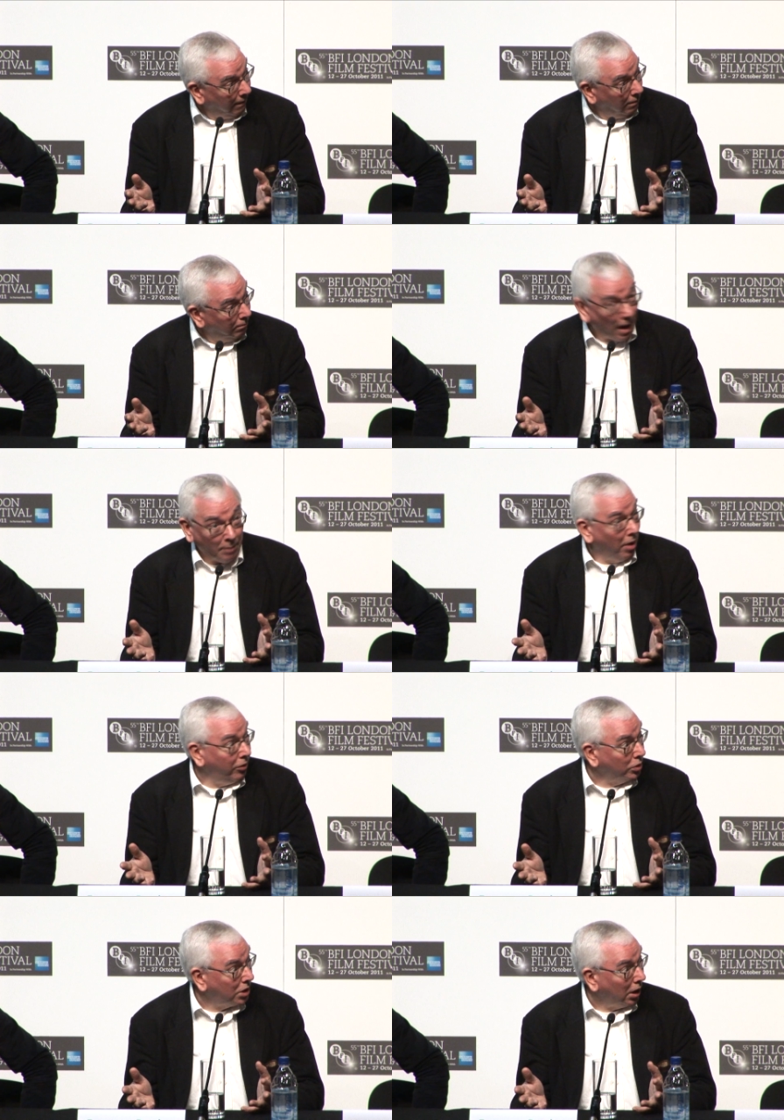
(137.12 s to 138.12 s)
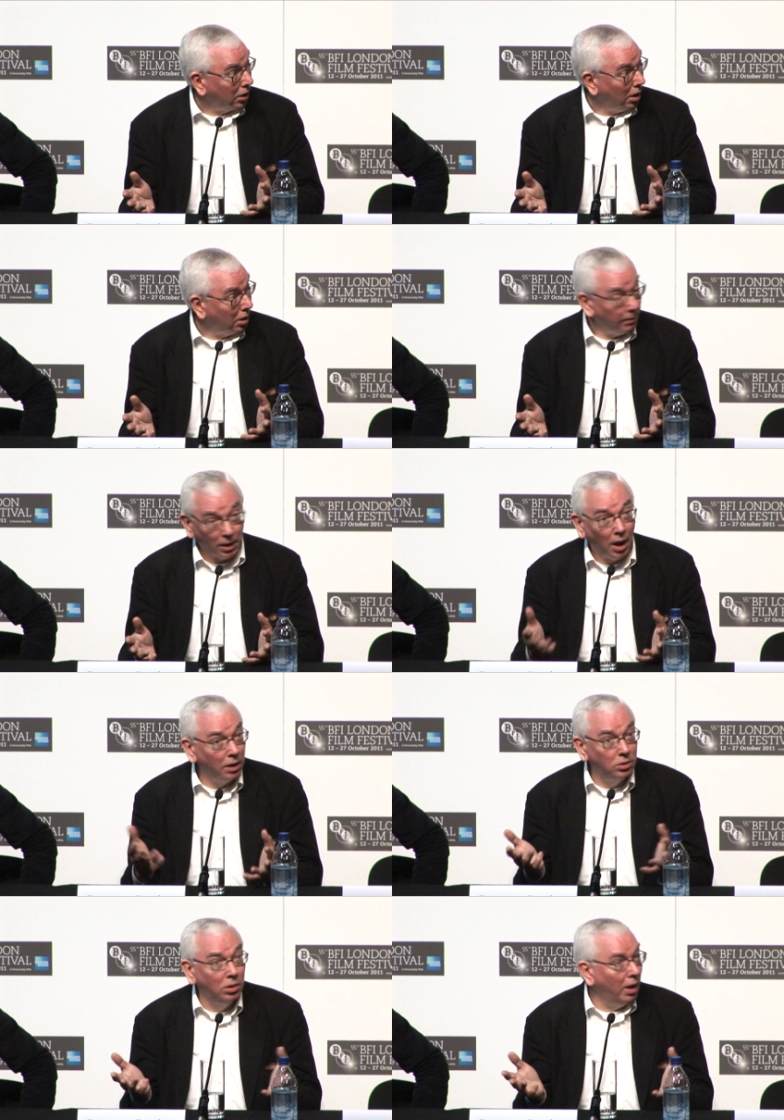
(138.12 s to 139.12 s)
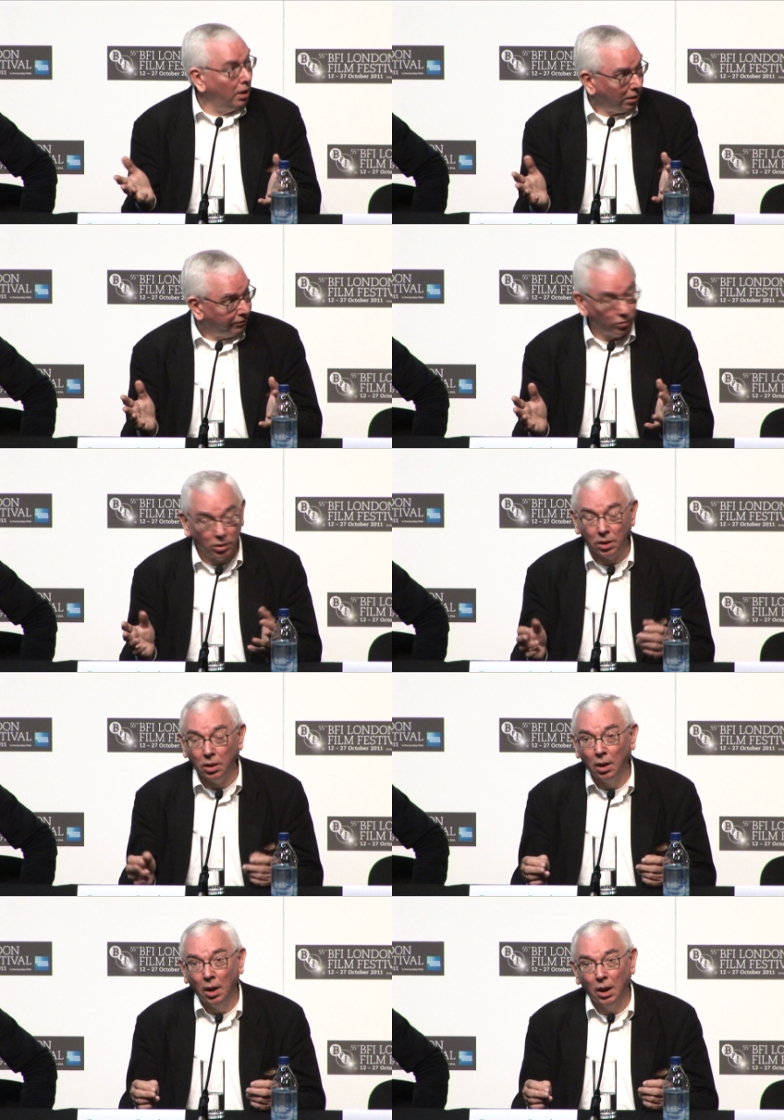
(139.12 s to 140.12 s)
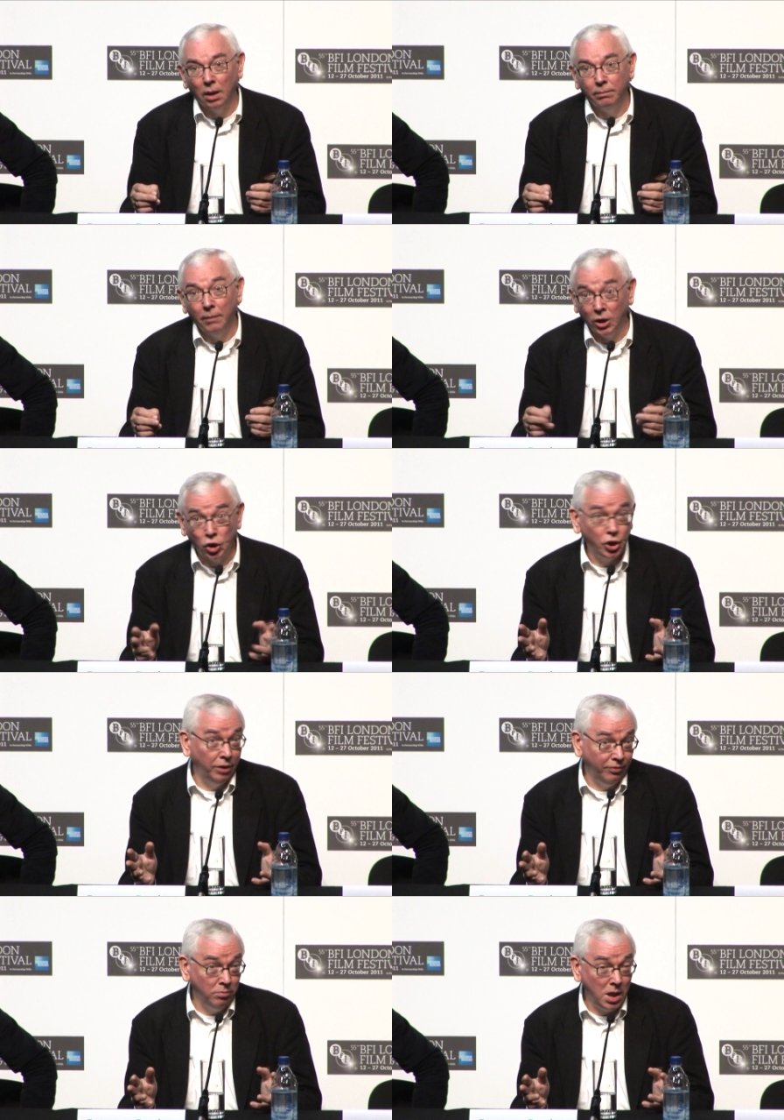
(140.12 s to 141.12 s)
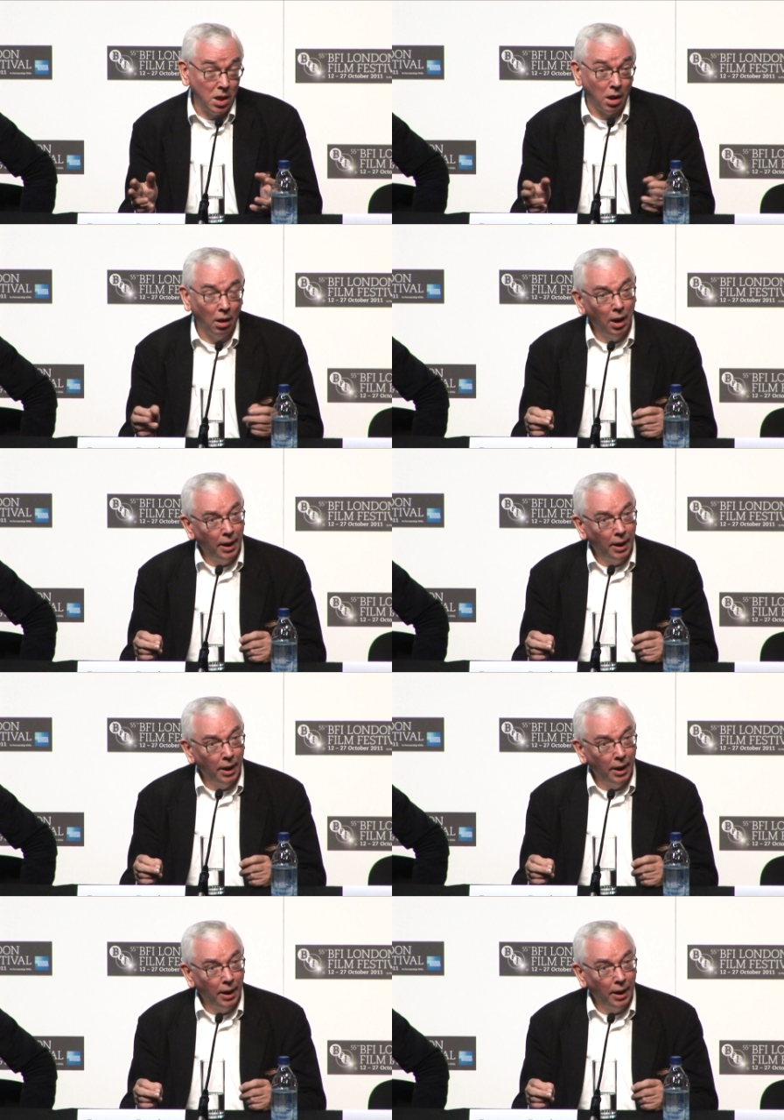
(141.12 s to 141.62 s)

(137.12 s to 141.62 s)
My mother was like that. I mean, I'd do anything for her, and she for me.